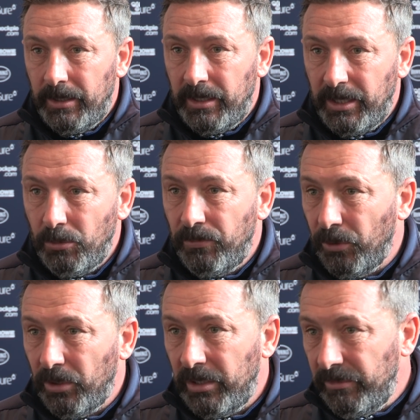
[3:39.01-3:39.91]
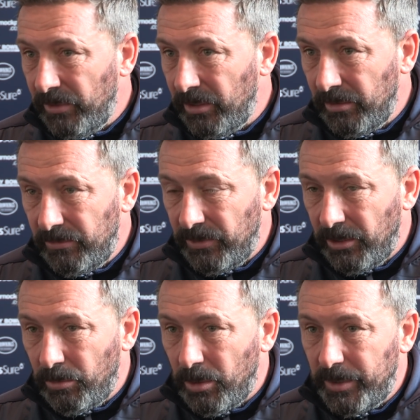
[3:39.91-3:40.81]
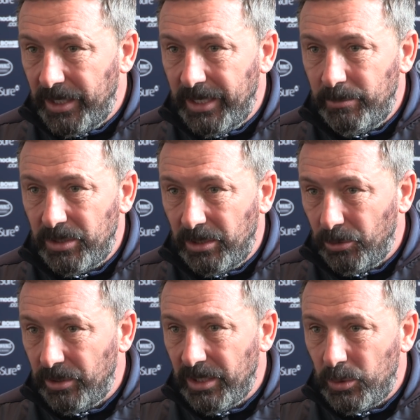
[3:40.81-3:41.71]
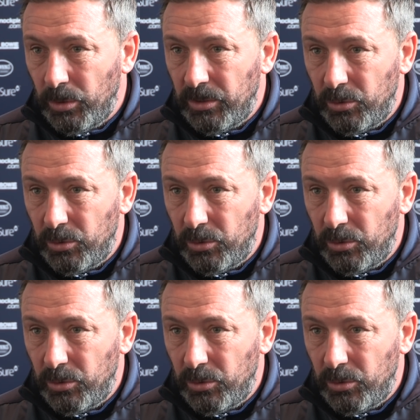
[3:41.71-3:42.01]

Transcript: heal fully for upcoming games, including this one.